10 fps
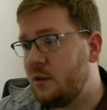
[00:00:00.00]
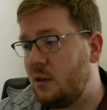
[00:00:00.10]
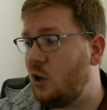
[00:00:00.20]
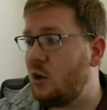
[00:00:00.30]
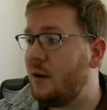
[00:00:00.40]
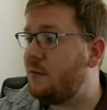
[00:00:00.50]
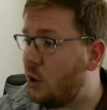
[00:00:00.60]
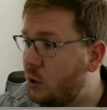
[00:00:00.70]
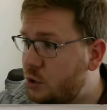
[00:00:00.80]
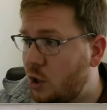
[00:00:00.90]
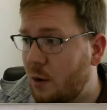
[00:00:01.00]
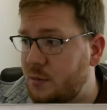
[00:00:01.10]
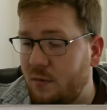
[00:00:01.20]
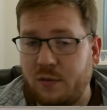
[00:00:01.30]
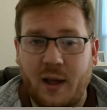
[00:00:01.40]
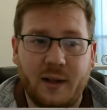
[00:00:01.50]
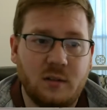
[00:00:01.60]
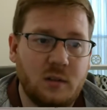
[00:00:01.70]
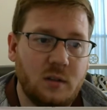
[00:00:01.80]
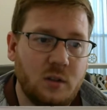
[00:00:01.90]
So then you'd have no sharps and
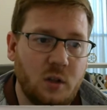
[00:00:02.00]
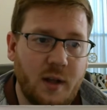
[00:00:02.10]
flats.